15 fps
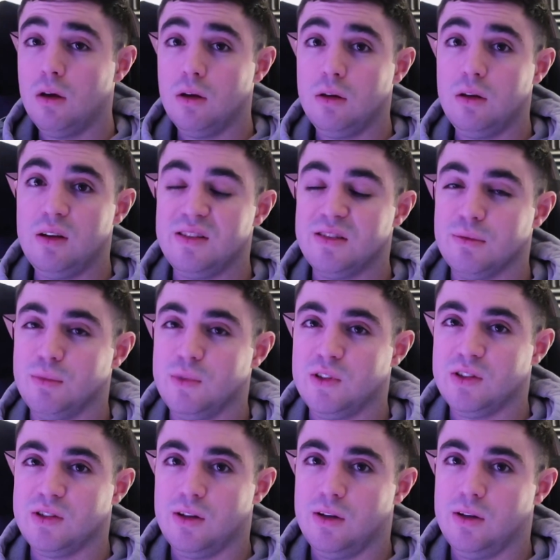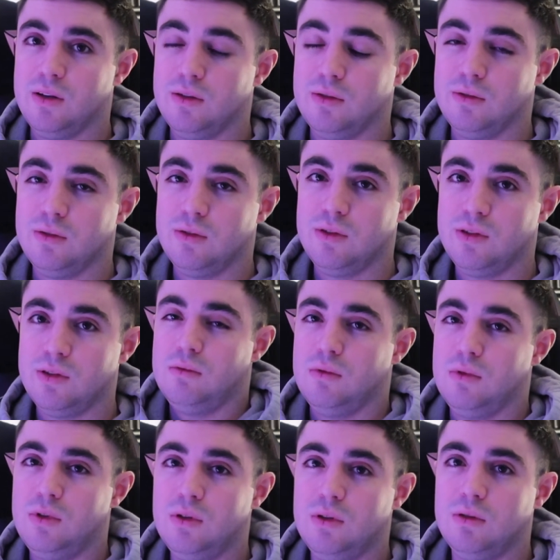decent mix downs,
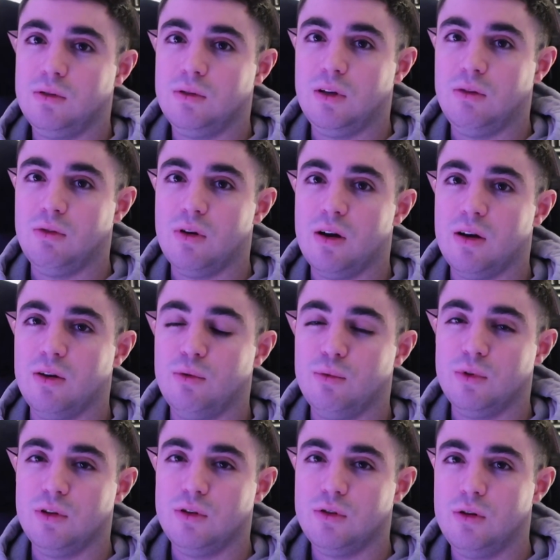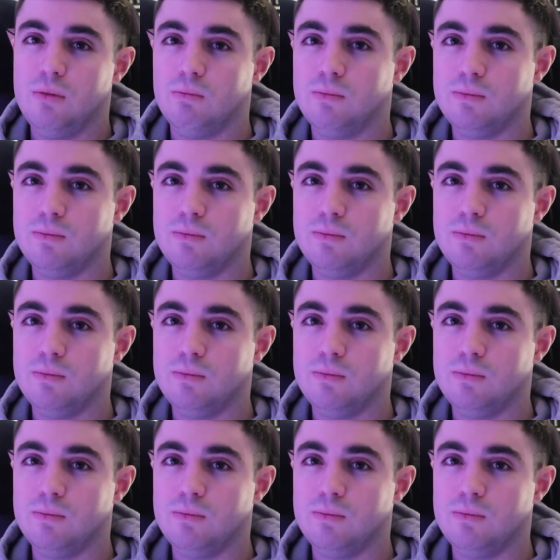and yeah, keep cracking on with the dream.